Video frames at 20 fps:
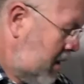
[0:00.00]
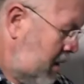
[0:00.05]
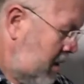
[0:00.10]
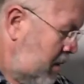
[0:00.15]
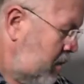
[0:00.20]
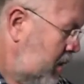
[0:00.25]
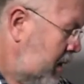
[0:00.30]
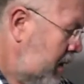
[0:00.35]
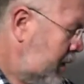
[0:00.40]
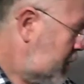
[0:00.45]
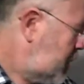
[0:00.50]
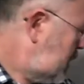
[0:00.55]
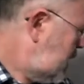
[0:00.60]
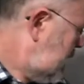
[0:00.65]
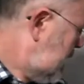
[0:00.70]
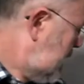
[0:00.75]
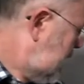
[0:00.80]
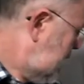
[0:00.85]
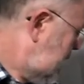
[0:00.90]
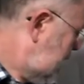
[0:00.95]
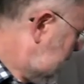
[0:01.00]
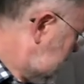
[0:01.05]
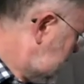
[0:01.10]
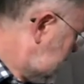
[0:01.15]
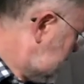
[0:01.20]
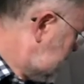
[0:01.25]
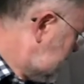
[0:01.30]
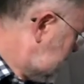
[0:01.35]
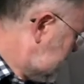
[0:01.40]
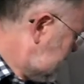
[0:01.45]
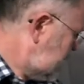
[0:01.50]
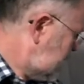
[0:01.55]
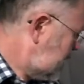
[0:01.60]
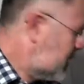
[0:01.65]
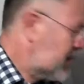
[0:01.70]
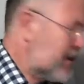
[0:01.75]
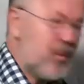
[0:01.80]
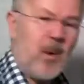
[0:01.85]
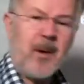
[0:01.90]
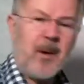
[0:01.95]
which is
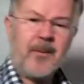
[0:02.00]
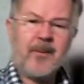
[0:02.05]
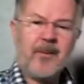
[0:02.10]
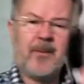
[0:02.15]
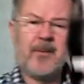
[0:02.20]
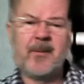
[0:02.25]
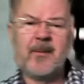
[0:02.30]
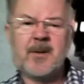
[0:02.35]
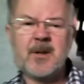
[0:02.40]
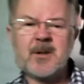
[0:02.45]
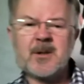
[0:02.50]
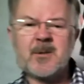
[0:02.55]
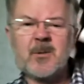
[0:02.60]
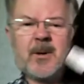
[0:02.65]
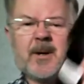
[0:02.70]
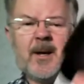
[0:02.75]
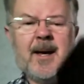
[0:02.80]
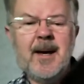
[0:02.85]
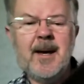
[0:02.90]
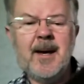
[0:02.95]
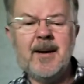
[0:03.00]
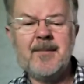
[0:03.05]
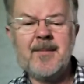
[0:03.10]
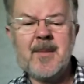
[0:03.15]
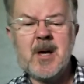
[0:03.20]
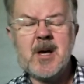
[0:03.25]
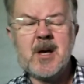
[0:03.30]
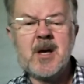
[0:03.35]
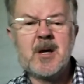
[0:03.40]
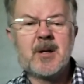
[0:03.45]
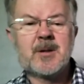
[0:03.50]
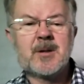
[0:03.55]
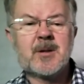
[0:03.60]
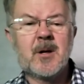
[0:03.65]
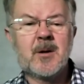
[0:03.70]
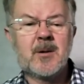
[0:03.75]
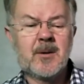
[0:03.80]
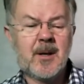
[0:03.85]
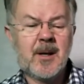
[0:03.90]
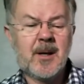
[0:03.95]
this one here.
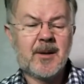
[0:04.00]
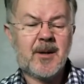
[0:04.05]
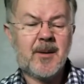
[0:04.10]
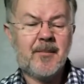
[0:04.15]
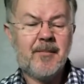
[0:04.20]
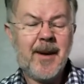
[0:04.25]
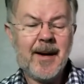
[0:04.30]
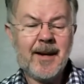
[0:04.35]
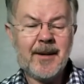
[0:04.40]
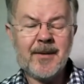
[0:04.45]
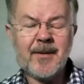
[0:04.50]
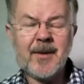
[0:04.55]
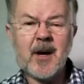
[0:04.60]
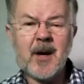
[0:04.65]
So the main thing